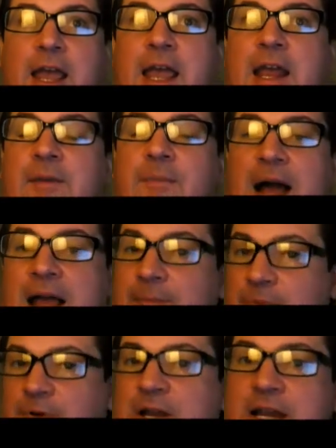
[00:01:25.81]
And
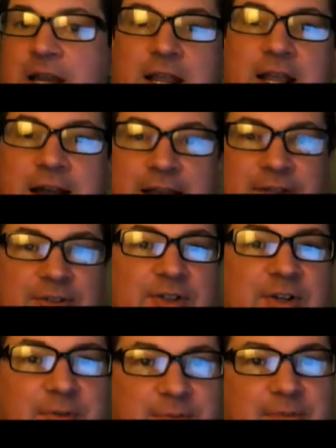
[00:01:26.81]
by breeding, I
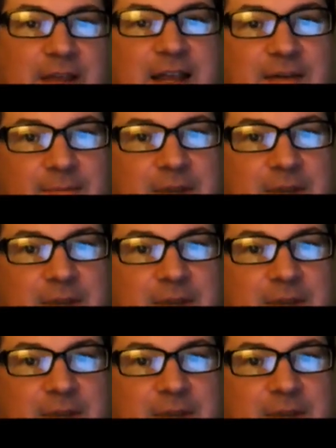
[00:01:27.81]
assume they